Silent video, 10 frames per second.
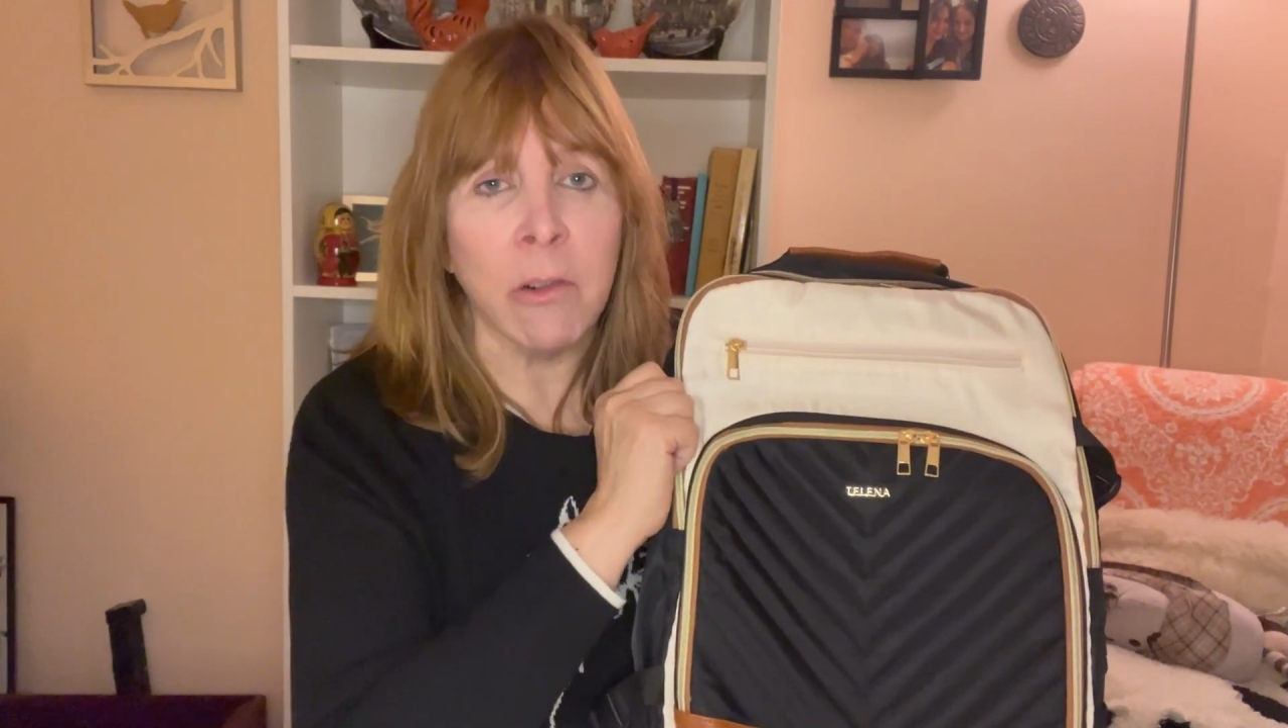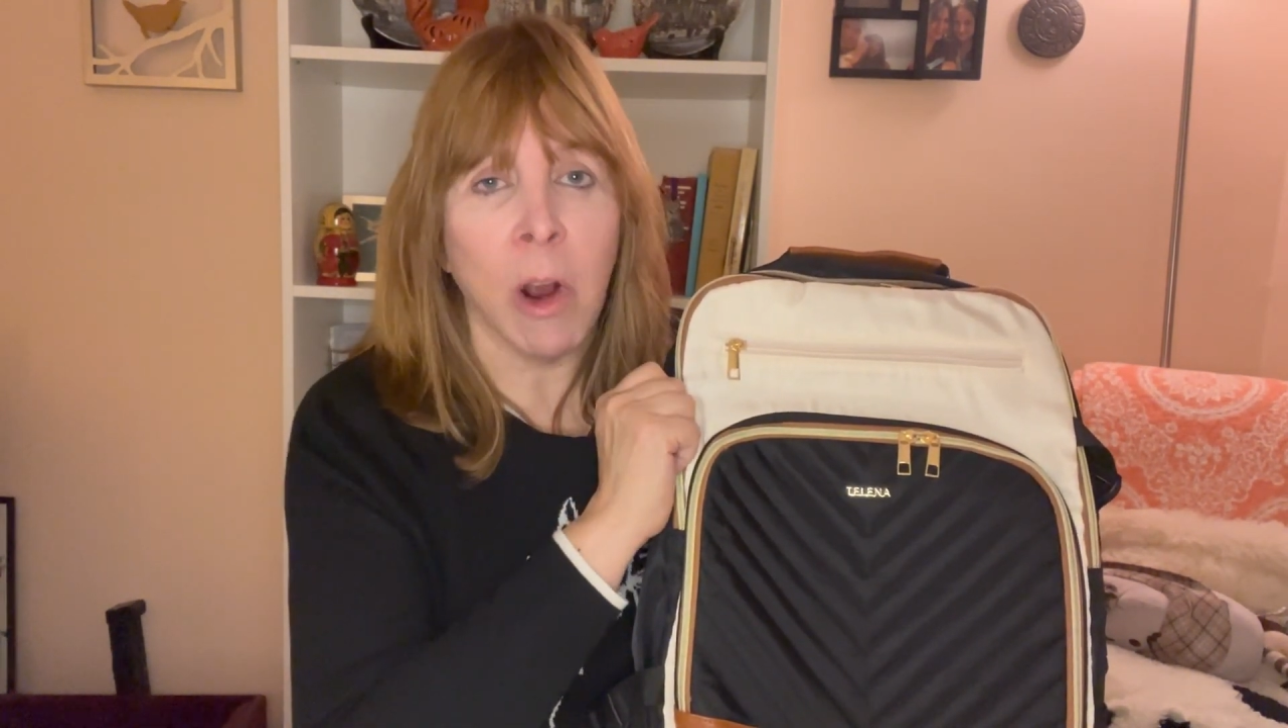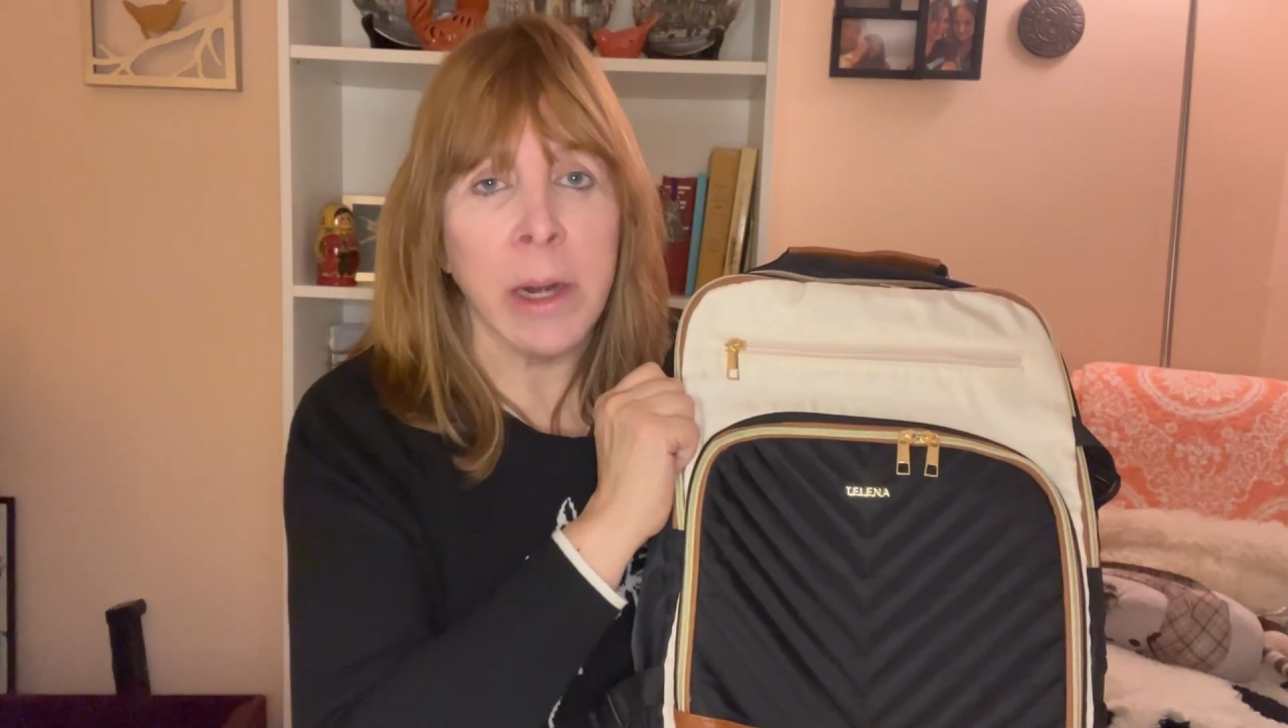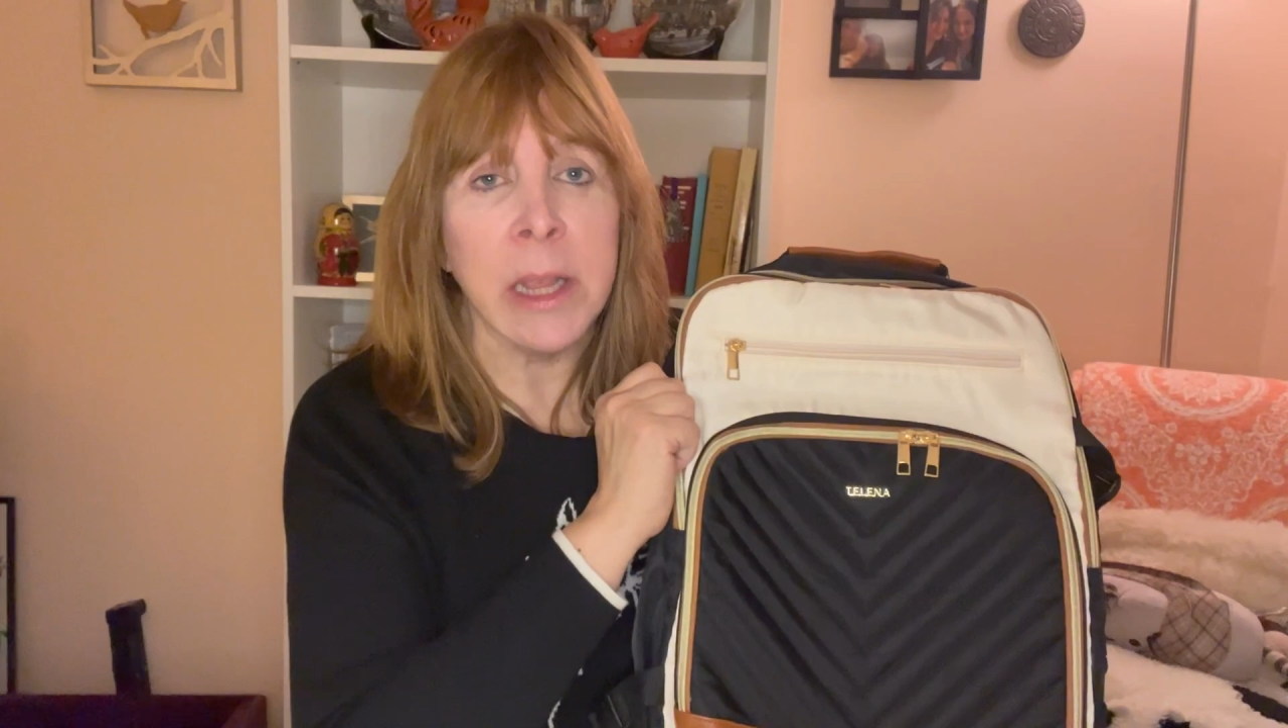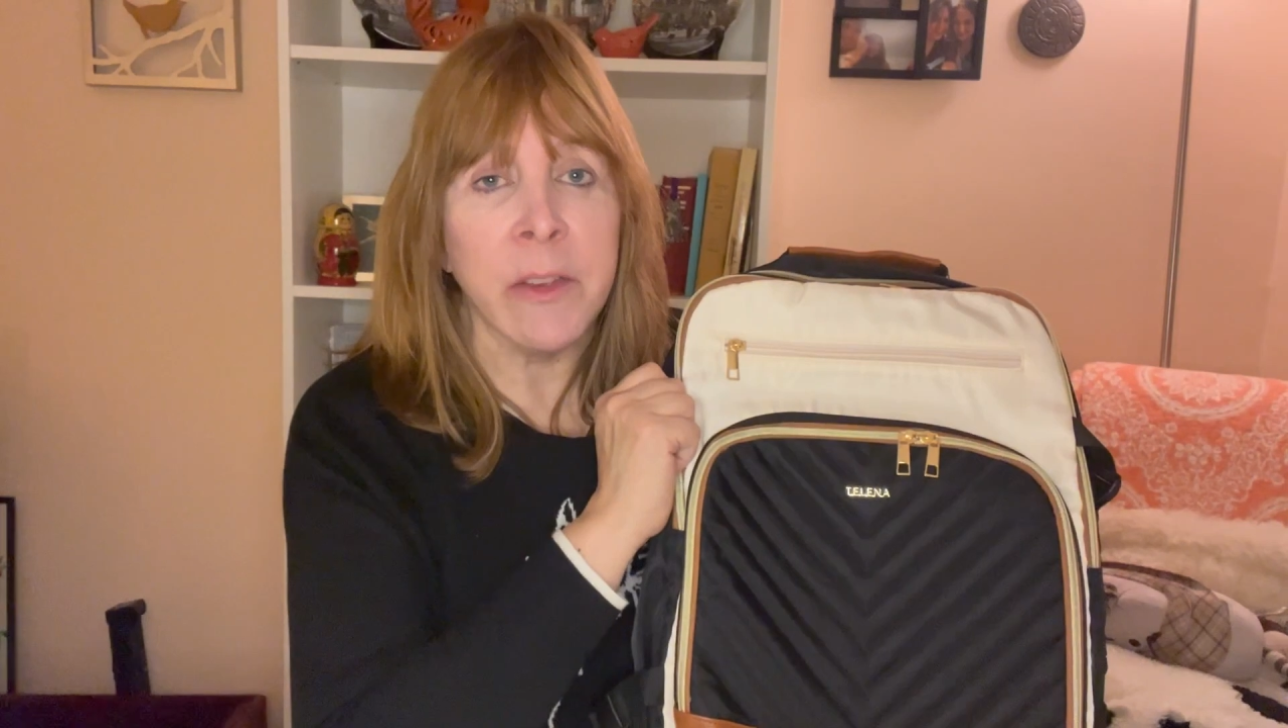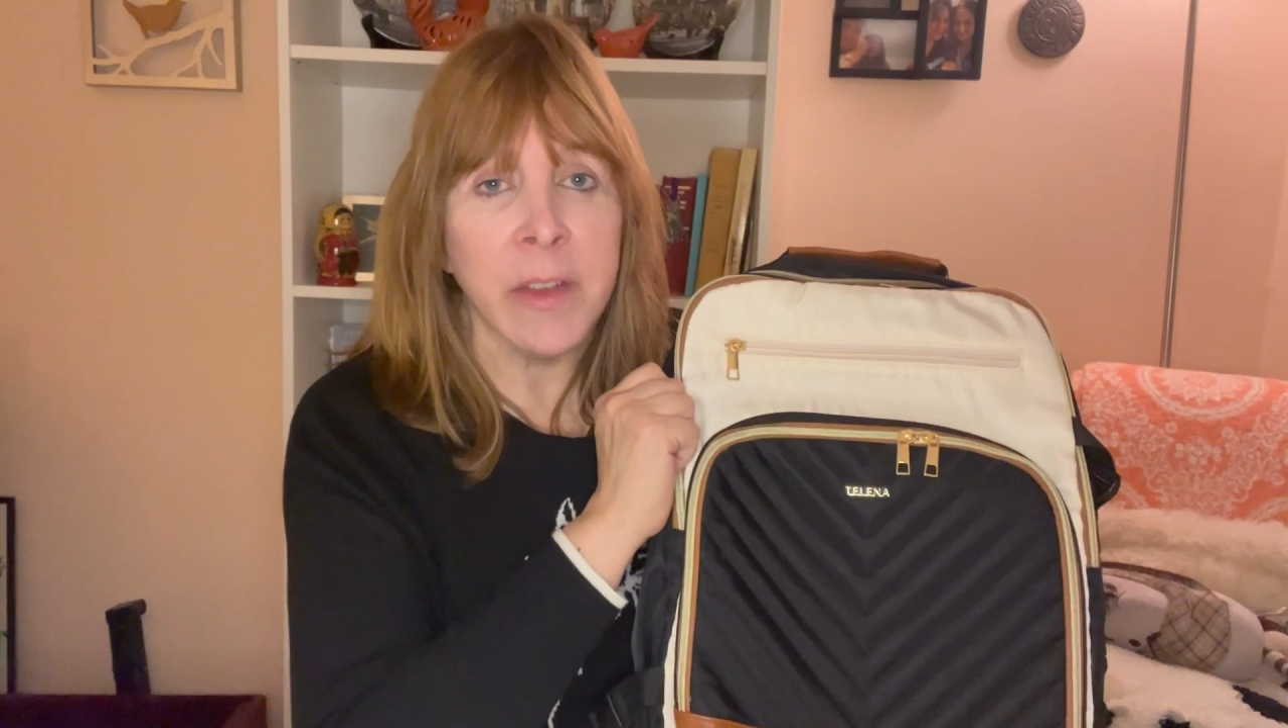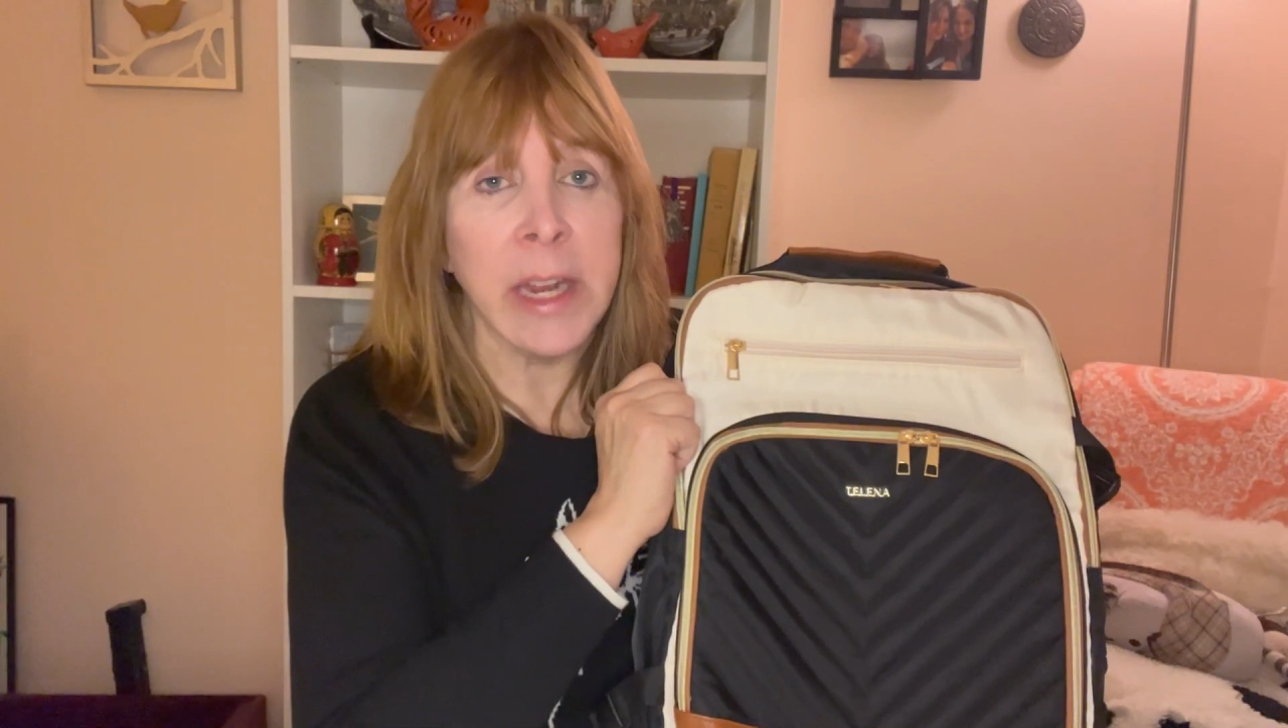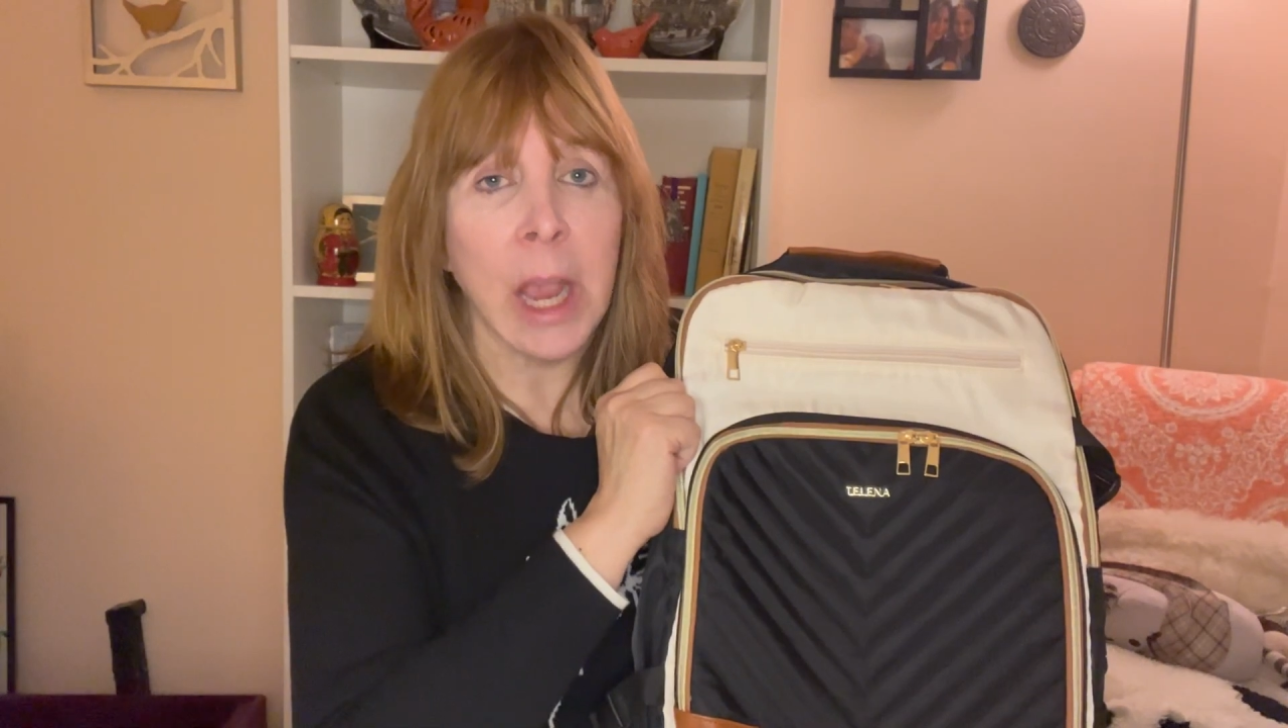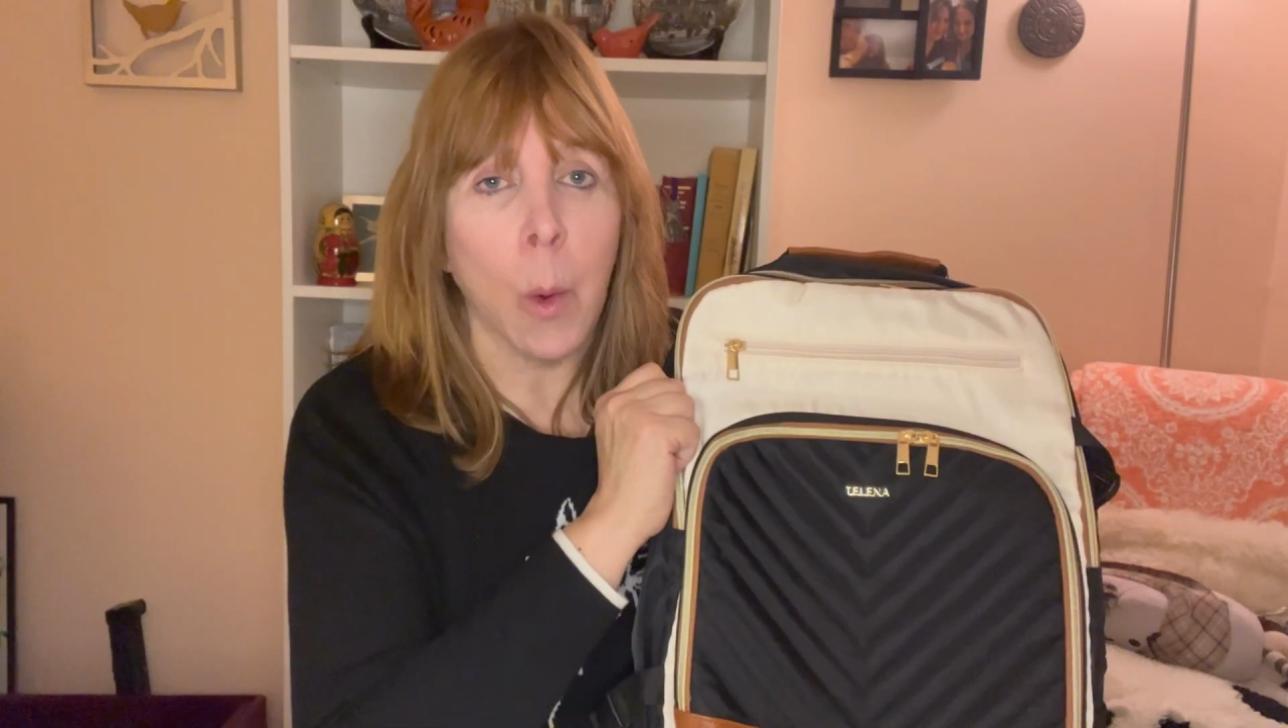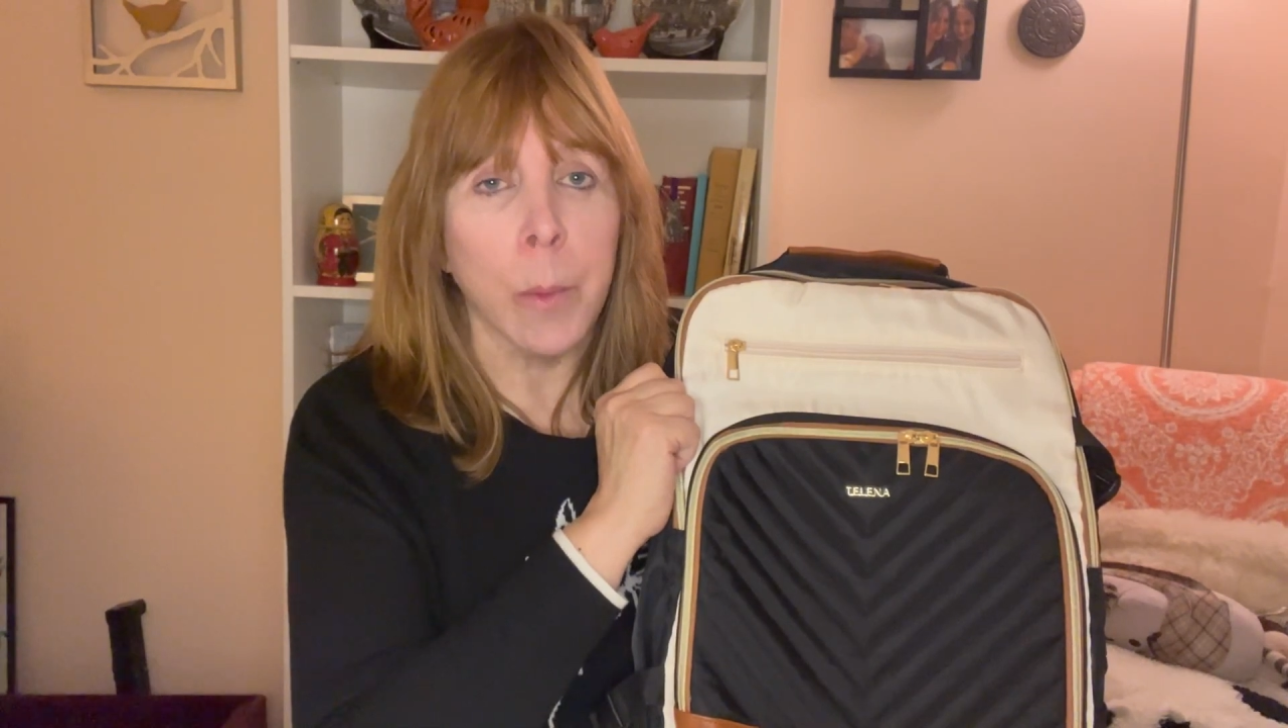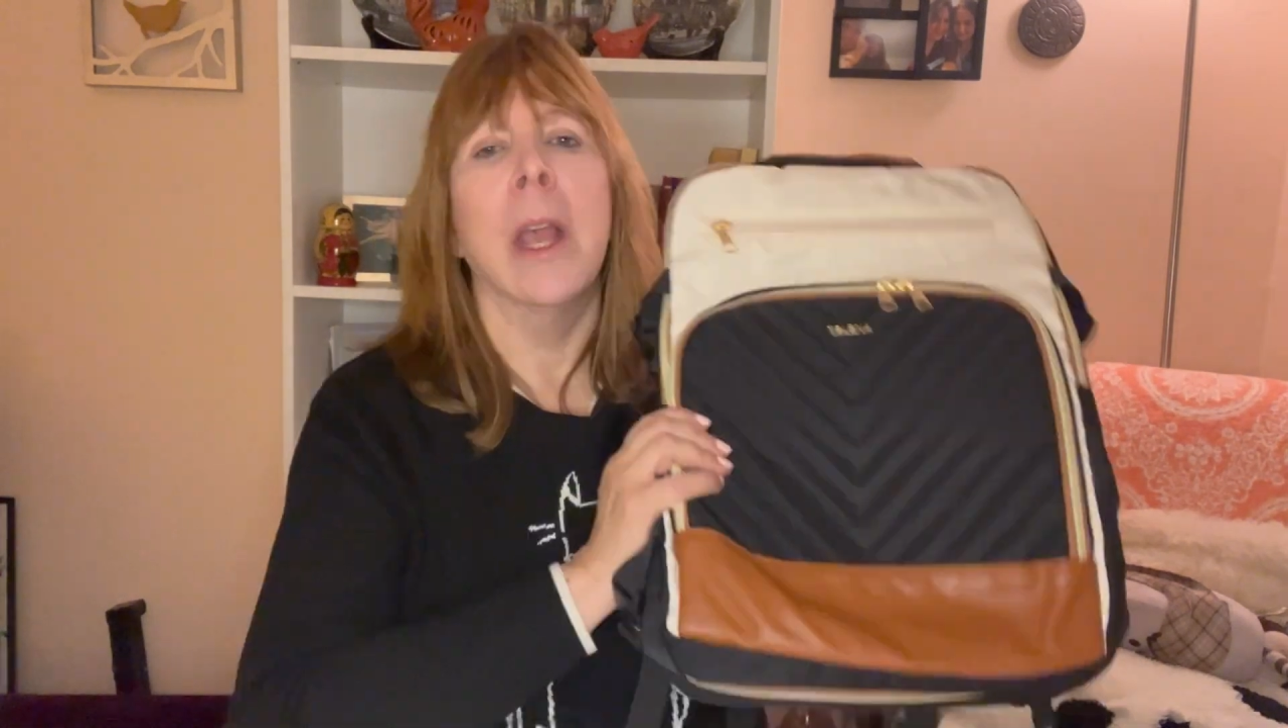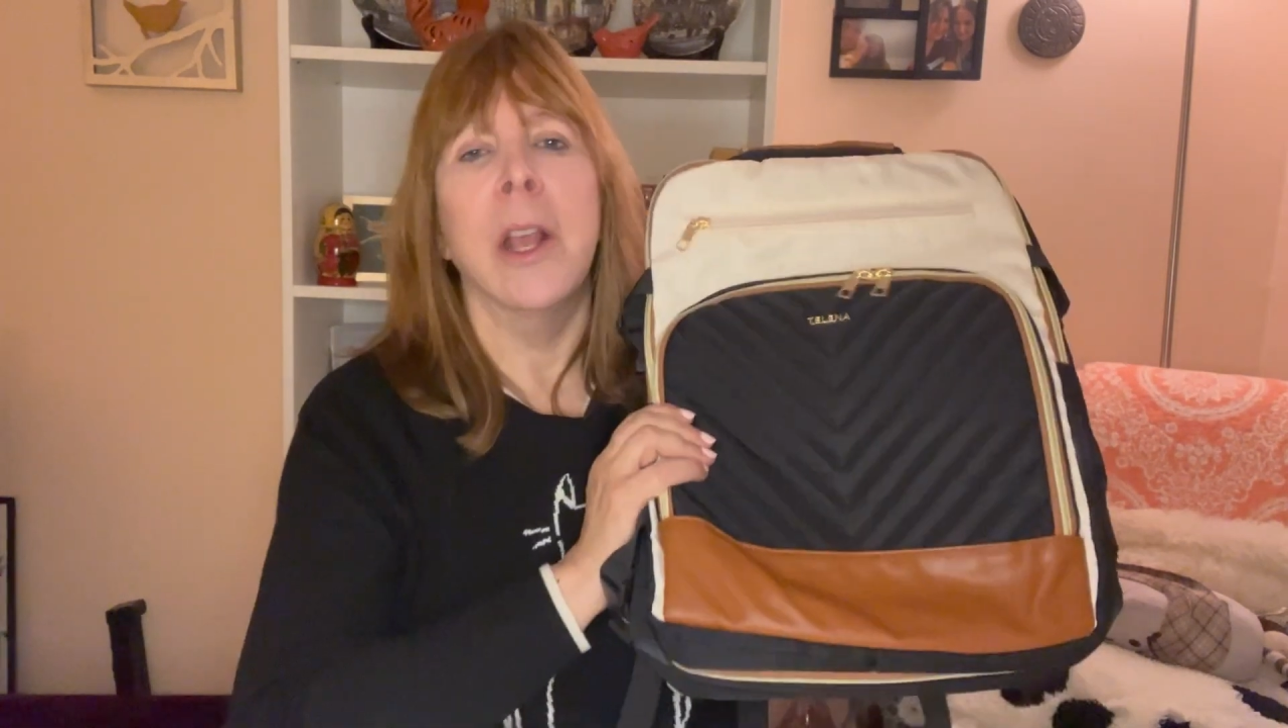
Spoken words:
on in the video.